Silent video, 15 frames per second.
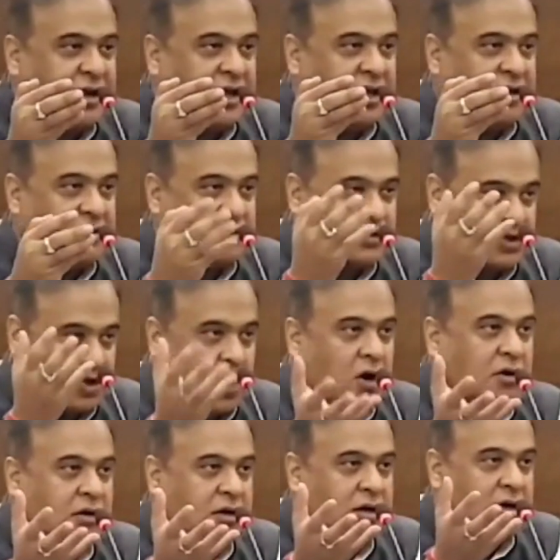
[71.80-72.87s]
tree
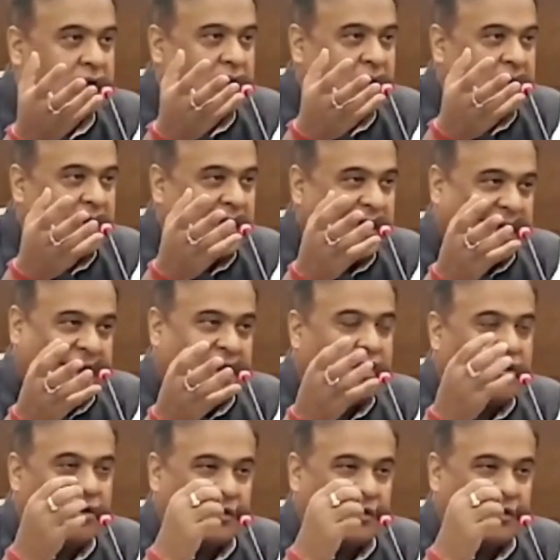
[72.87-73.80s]
stock, and